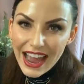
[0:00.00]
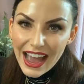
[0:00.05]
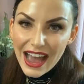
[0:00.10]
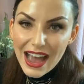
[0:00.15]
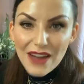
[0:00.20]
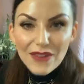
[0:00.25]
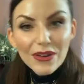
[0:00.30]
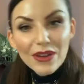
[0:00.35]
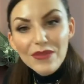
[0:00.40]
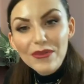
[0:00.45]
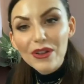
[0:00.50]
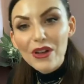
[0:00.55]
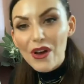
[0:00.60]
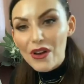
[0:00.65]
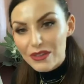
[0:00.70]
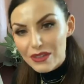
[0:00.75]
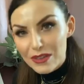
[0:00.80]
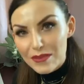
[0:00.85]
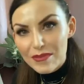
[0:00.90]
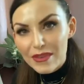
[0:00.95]
We will
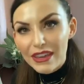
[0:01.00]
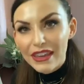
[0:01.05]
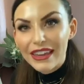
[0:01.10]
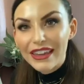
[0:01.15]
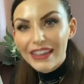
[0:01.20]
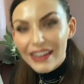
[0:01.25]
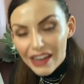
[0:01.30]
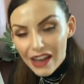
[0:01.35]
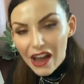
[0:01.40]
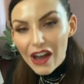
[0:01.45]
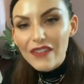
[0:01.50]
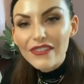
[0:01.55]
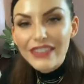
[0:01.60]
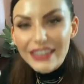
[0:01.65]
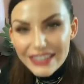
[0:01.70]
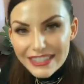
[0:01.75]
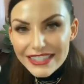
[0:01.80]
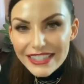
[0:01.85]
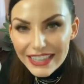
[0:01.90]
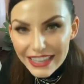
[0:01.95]
also be
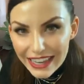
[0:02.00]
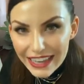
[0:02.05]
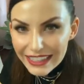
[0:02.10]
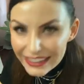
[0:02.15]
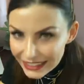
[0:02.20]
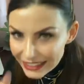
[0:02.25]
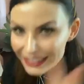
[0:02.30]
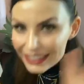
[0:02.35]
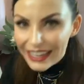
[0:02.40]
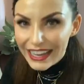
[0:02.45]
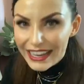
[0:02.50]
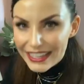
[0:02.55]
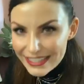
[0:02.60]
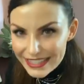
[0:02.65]
obviously cleaning,